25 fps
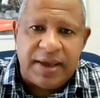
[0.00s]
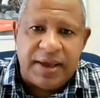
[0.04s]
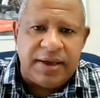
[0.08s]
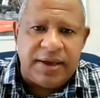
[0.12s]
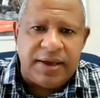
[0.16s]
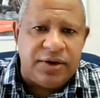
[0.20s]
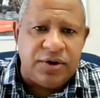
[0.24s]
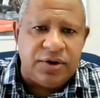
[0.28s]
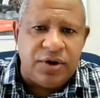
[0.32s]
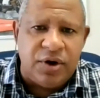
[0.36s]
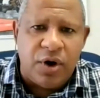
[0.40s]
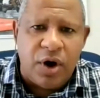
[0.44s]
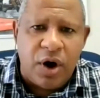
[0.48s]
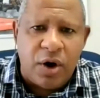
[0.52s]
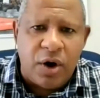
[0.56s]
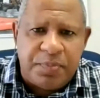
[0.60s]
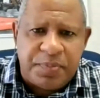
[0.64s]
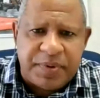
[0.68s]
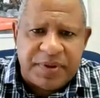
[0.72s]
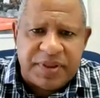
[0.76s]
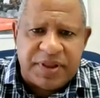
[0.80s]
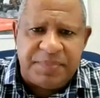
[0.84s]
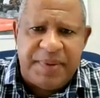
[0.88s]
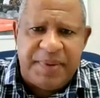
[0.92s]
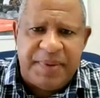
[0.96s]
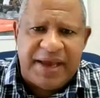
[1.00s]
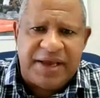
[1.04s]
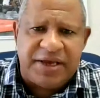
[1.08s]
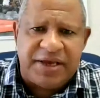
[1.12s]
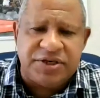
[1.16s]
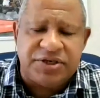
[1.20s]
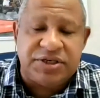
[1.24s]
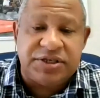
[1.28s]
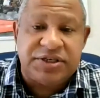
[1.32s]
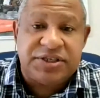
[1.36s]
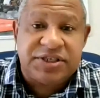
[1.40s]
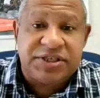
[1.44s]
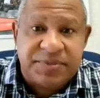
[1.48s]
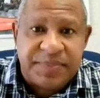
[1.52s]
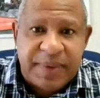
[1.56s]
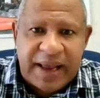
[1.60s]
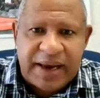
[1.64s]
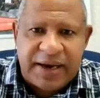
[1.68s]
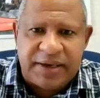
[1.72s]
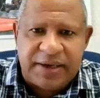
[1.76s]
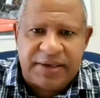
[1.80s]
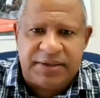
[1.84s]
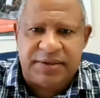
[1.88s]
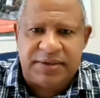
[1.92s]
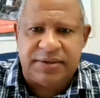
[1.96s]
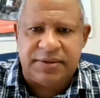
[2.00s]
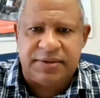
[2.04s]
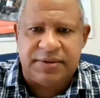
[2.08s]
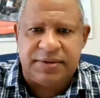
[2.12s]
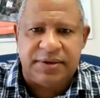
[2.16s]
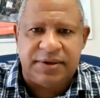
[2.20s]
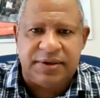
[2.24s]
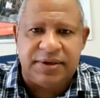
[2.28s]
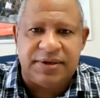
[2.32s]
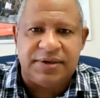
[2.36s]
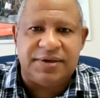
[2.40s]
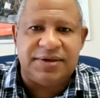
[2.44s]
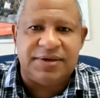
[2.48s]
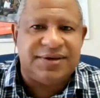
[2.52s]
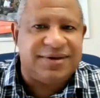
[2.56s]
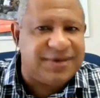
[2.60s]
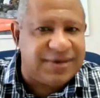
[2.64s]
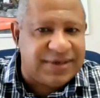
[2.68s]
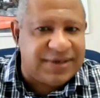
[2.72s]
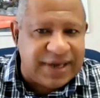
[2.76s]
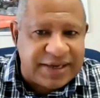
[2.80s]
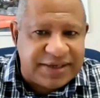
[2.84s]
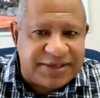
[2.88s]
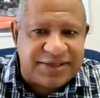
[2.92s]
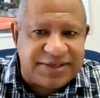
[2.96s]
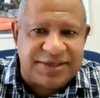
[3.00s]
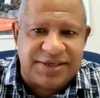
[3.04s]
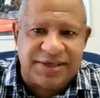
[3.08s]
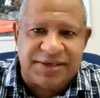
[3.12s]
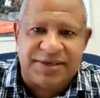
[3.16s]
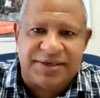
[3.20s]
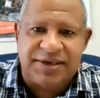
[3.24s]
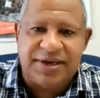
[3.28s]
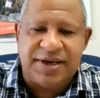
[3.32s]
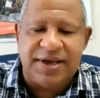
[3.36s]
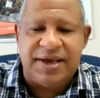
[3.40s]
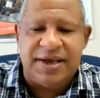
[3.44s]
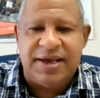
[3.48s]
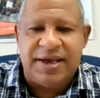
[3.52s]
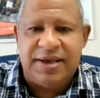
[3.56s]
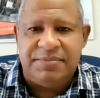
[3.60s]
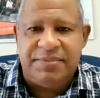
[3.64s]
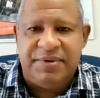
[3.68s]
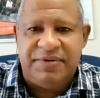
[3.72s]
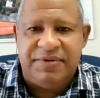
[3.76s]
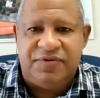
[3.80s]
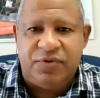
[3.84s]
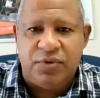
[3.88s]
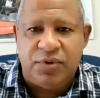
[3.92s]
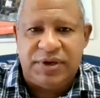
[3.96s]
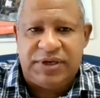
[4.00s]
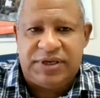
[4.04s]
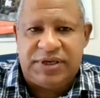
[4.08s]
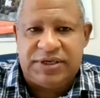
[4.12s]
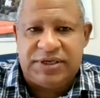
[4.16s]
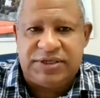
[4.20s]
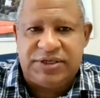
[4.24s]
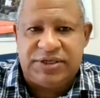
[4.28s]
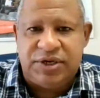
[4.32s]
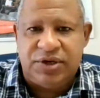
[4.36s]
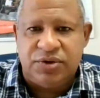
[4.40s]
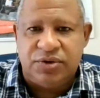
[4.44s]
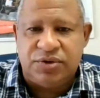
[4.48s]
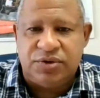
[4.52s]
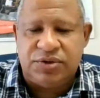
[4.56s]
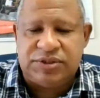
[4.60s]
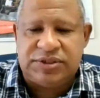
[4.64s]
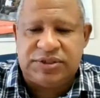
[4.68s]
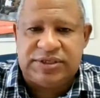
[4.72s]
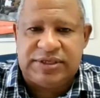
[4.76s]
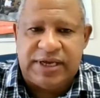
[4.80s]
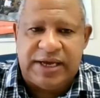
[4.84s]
Open the packaging, smell it, taste it before it is used.